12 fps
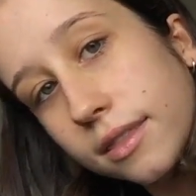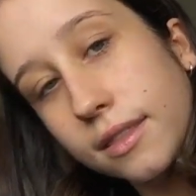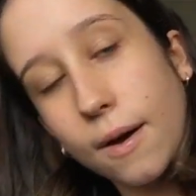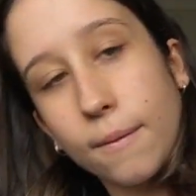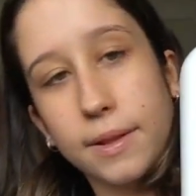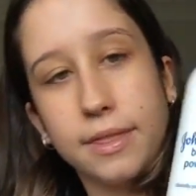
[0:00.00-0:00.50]

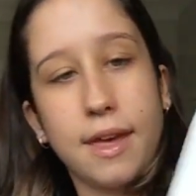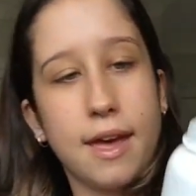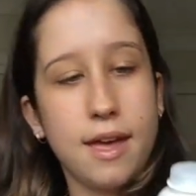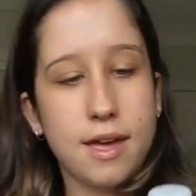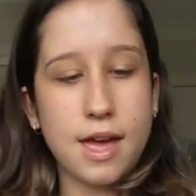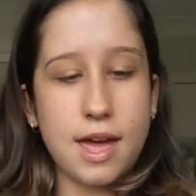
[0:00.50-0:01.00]
that one
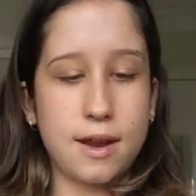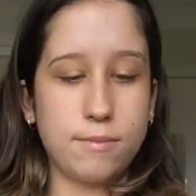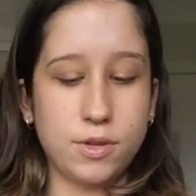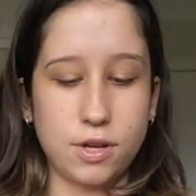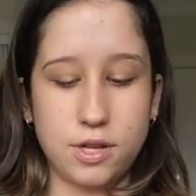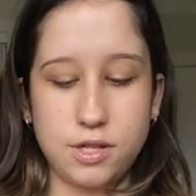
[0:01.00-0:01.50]
there, and
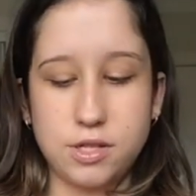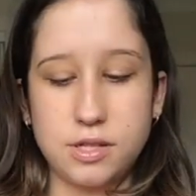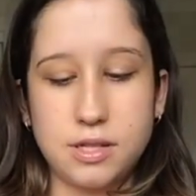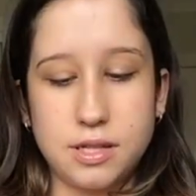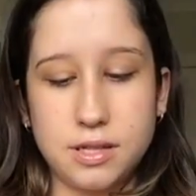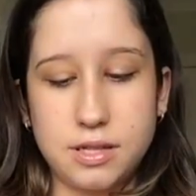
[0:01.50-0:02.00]
I'm going to
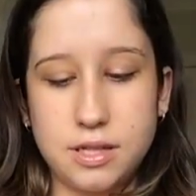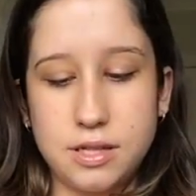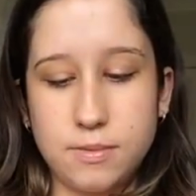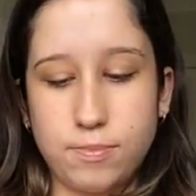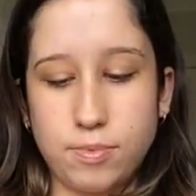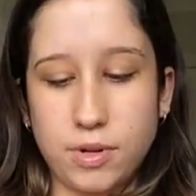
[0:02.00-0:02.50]
just
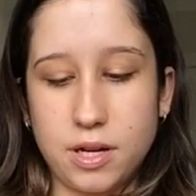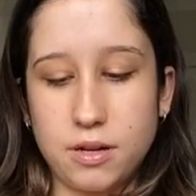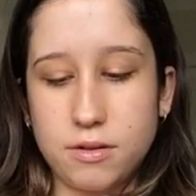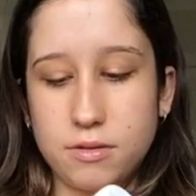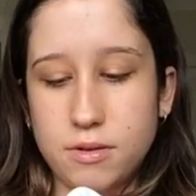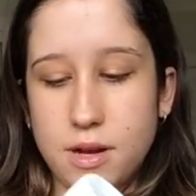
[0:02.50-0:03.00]

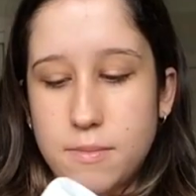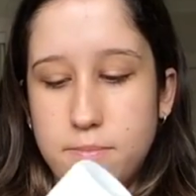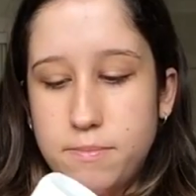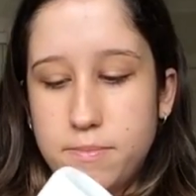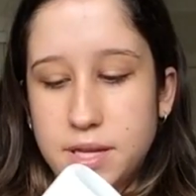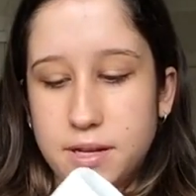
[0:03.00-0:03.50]
sprinkle
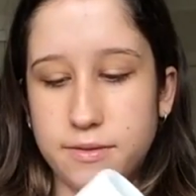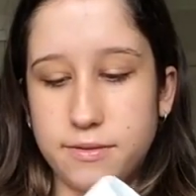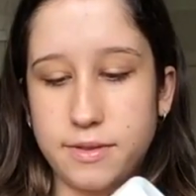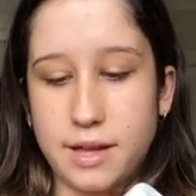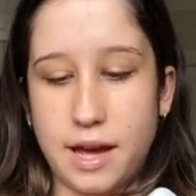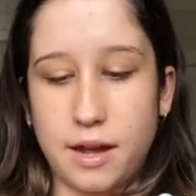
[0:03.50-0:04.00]
a bit
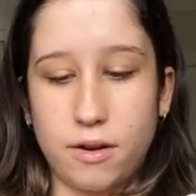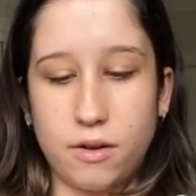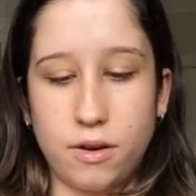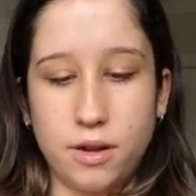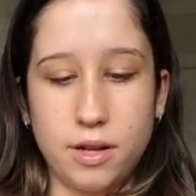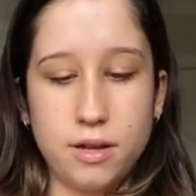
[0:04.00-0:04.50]
of that
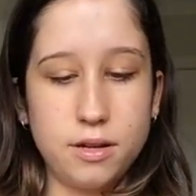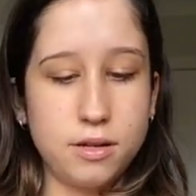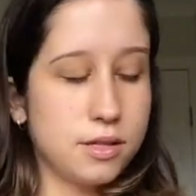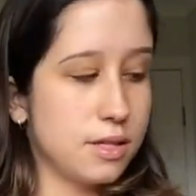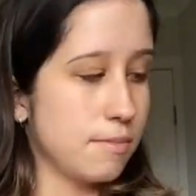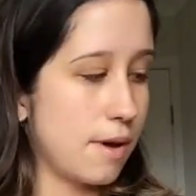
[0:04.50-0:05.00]
on
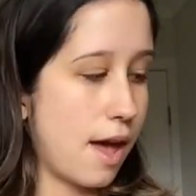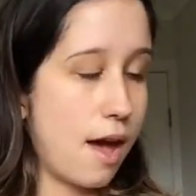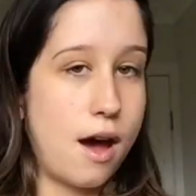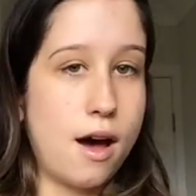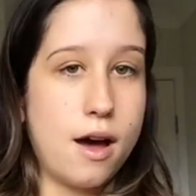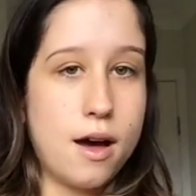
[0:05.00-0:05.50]
to my
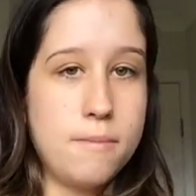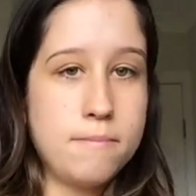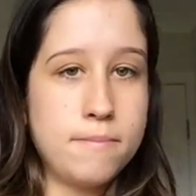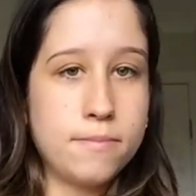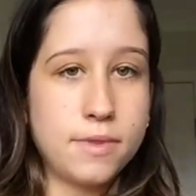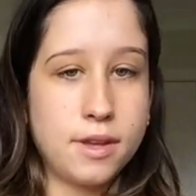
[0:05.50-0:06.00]
arm
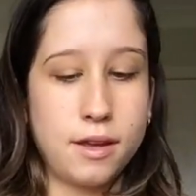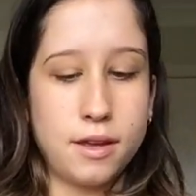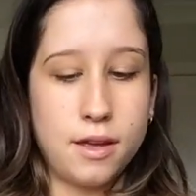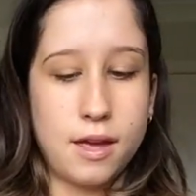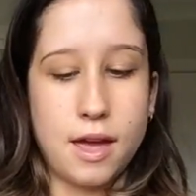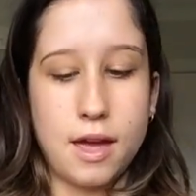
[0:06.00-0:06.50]

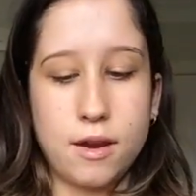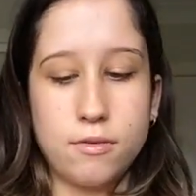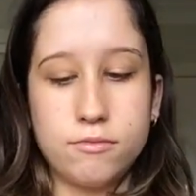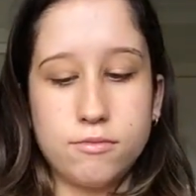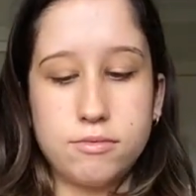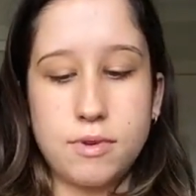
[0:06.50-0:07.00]

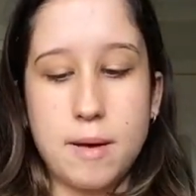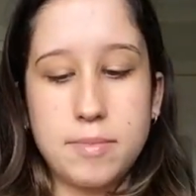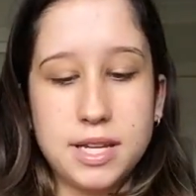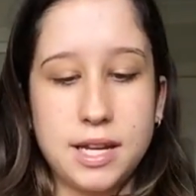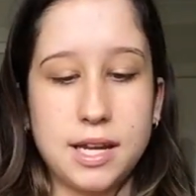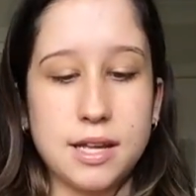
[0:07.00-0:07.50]
and rub
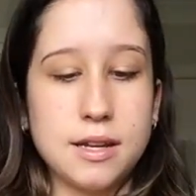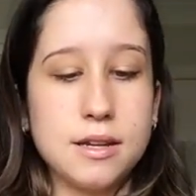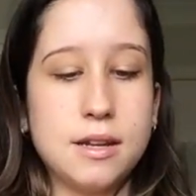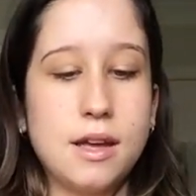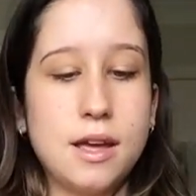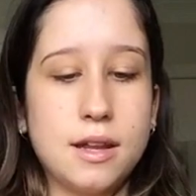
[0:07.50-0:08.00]
it in.